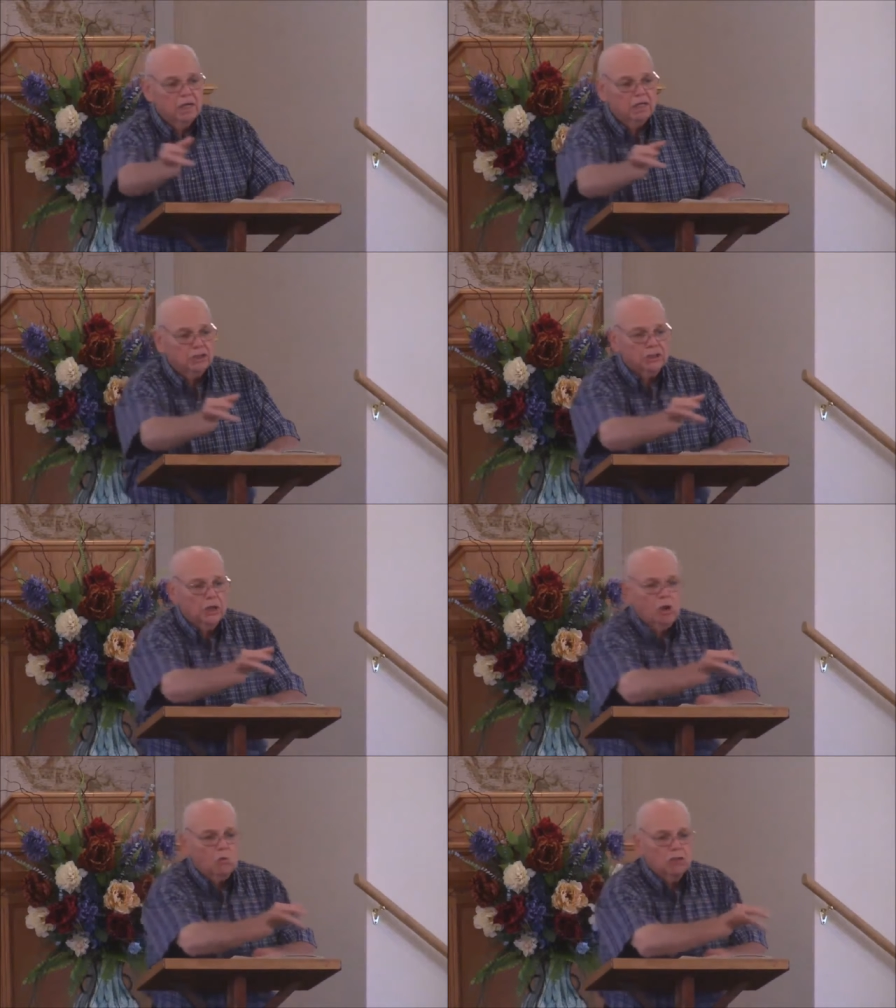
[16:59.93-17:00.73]
Listen, the
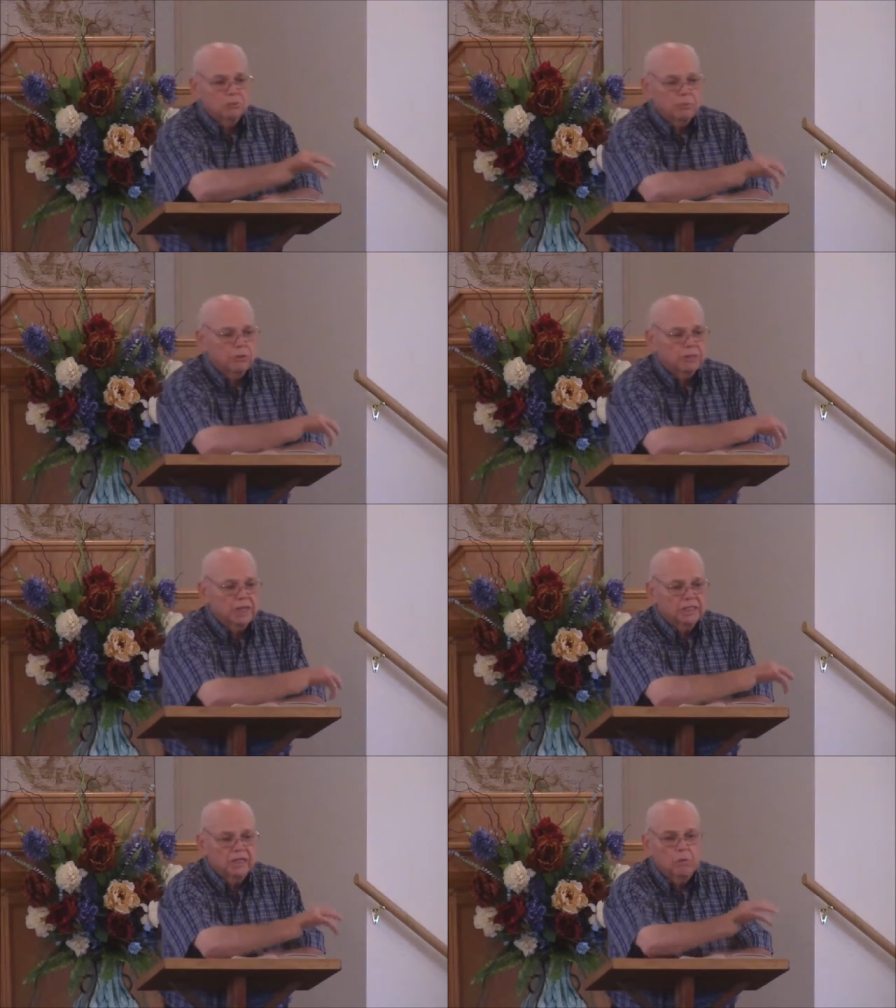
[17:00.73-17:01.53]
Holy Spirit
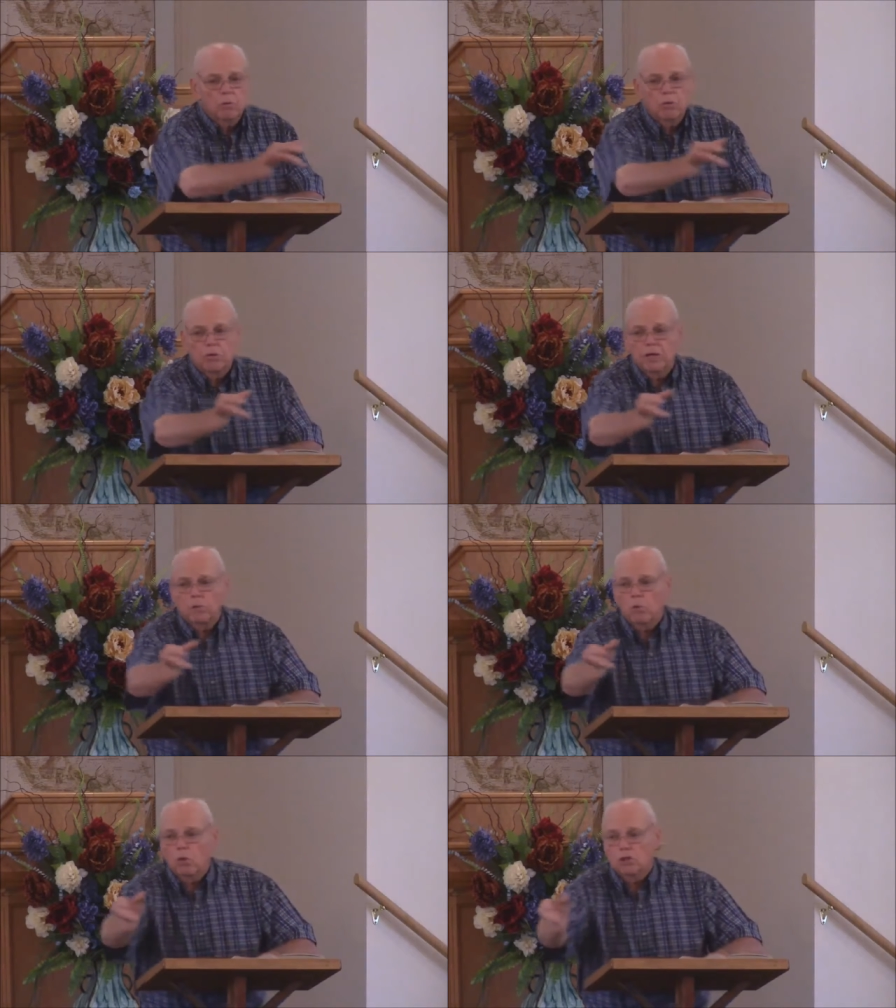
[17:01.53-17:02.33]
takes that Word
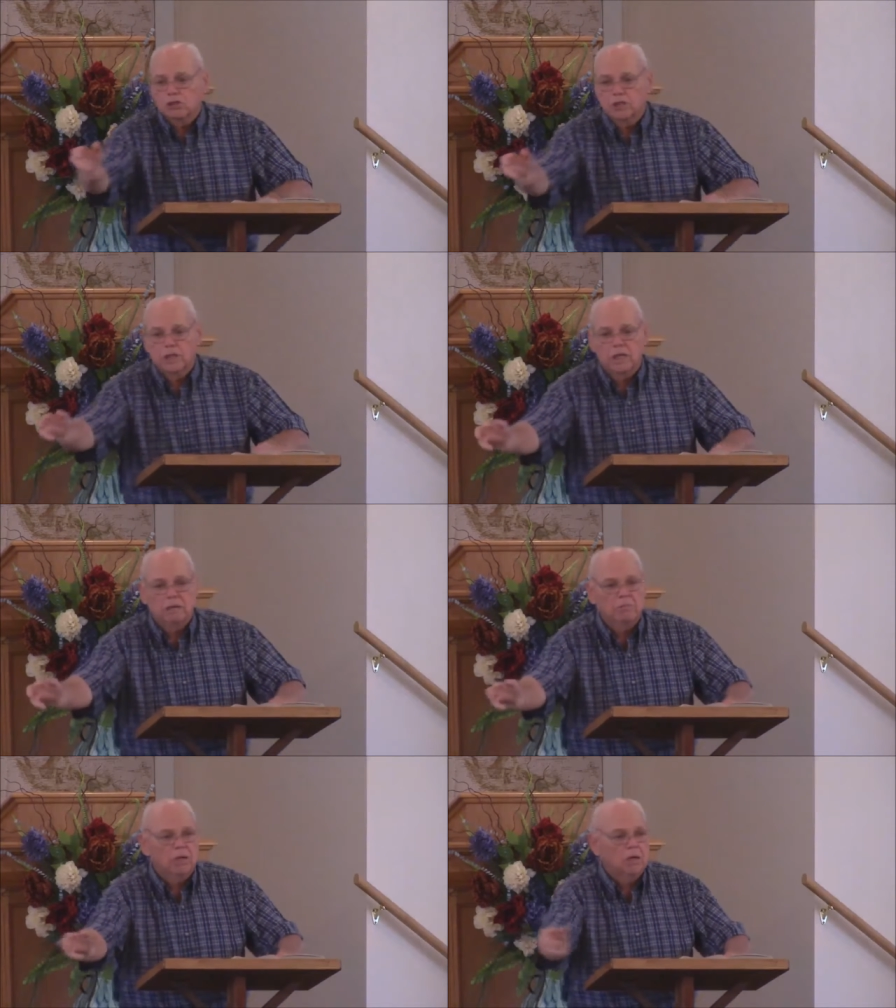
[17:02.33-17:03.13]
and works it in
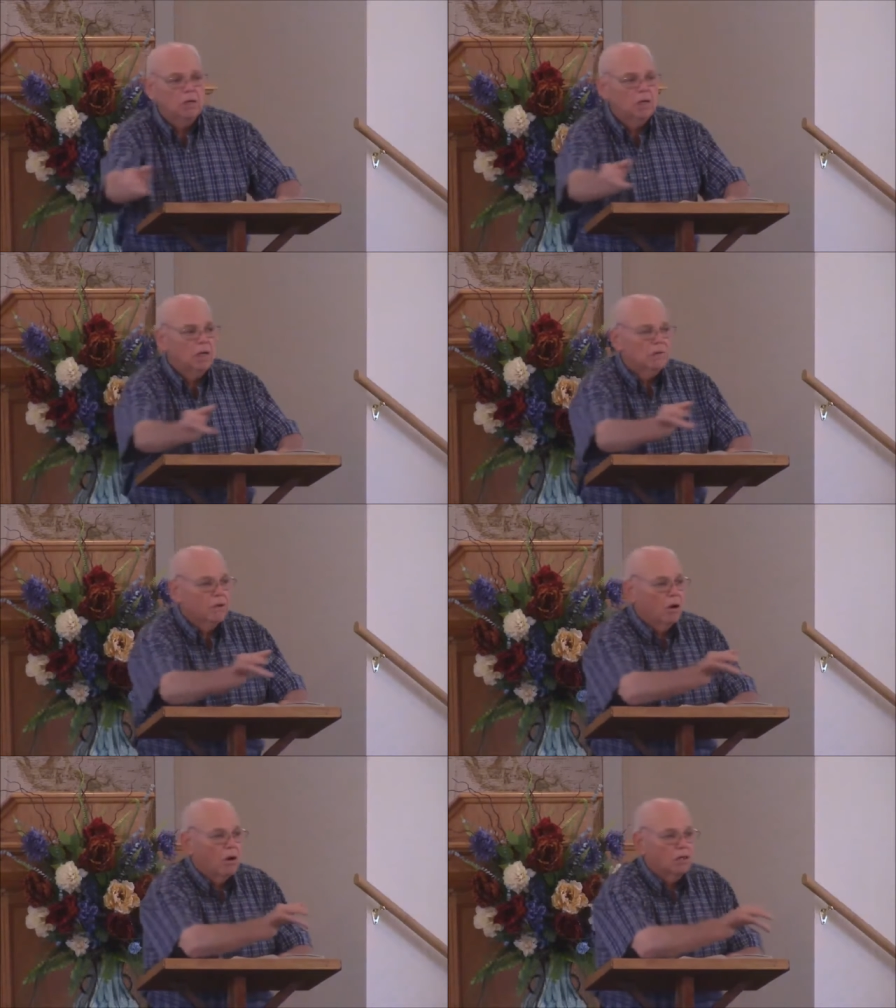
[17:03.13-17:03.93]
among the
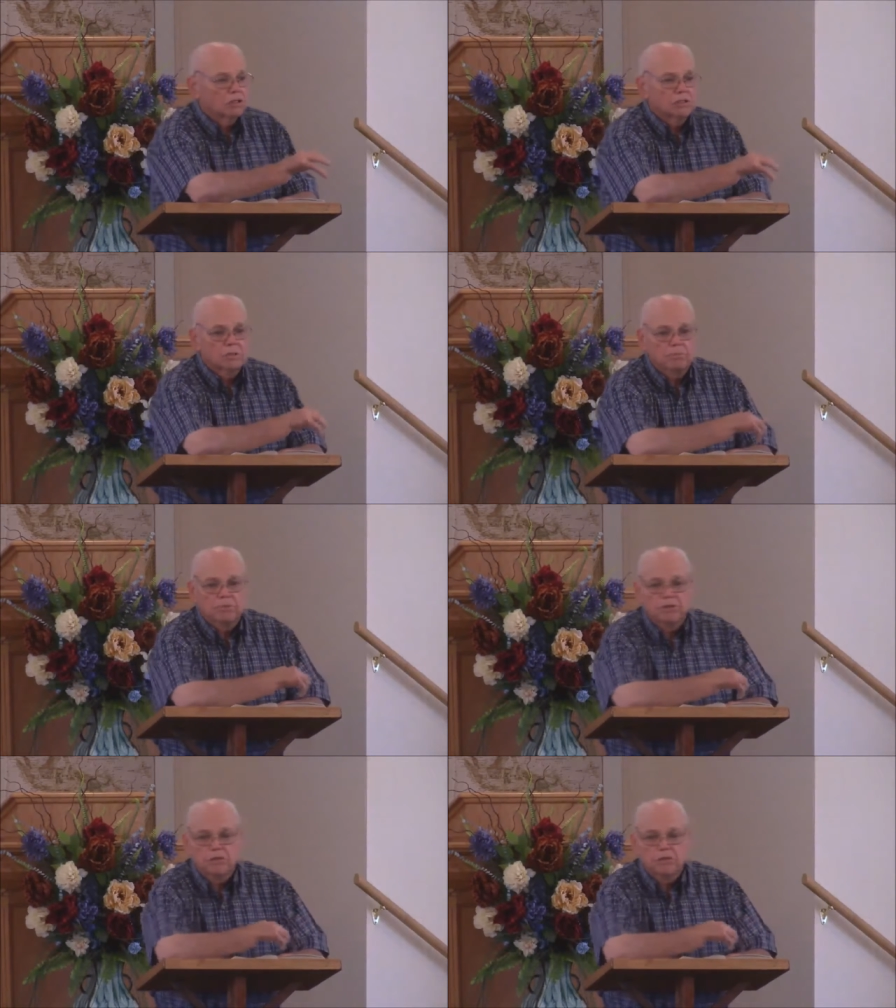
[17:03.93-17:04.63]
hearts of the